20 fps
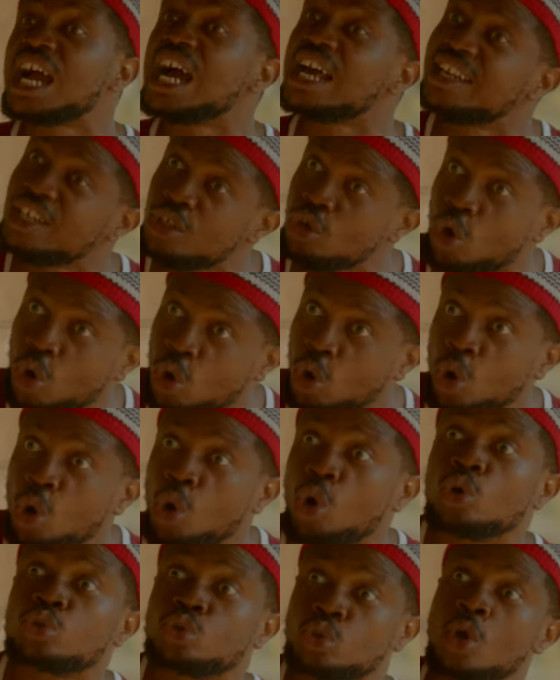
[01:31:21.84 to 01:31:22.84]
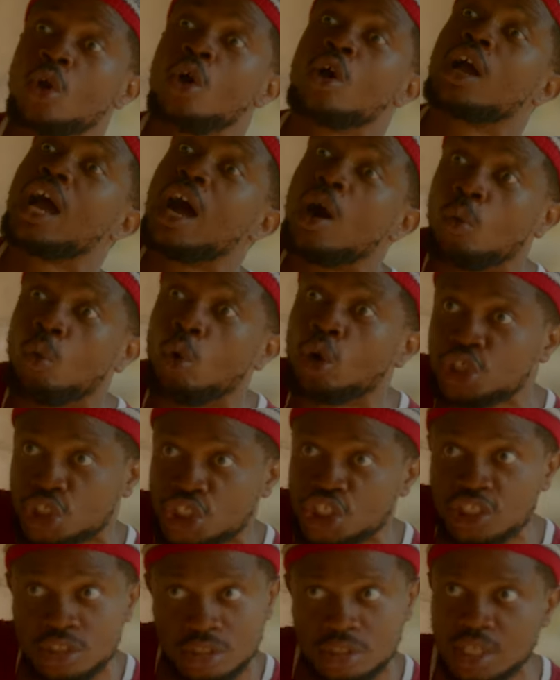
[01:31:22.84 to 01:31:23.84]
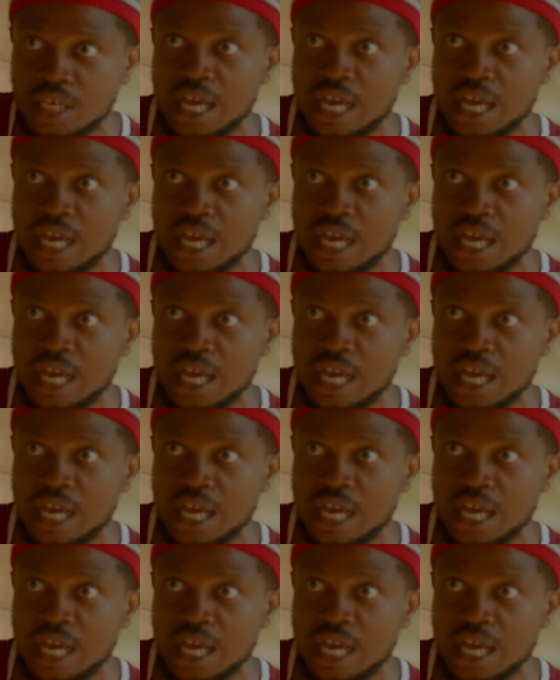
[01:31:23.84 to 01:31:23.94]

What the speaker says: carry your clothes and wash it.